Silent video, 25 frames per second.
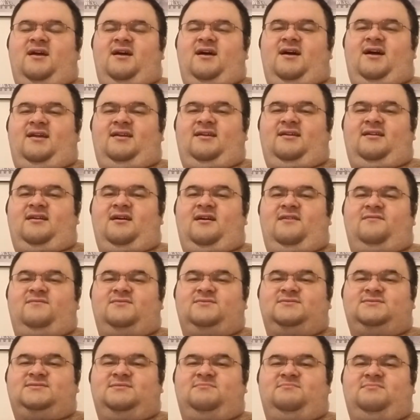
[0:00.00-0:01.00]
I can cover
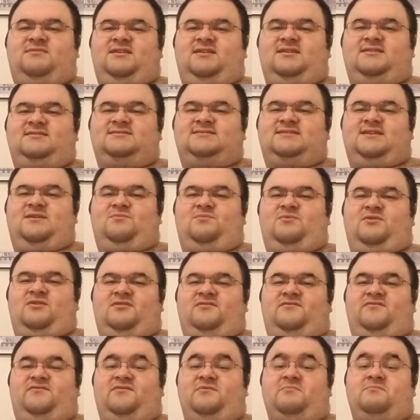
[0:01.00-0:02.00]
some things that
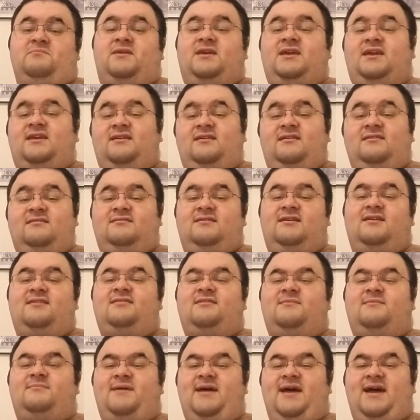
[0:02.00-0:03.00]
worked for me in
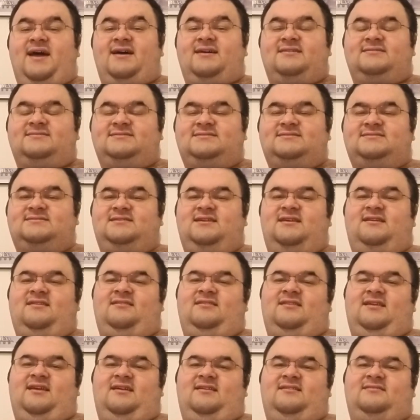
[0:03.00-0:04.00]
the past,
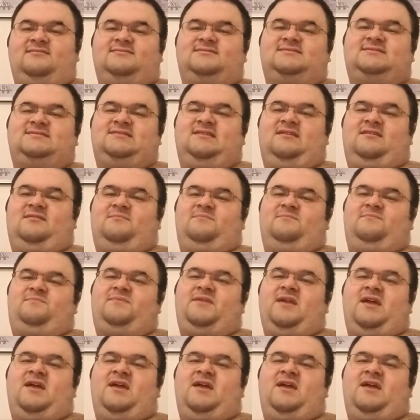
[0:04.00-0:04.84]
and then some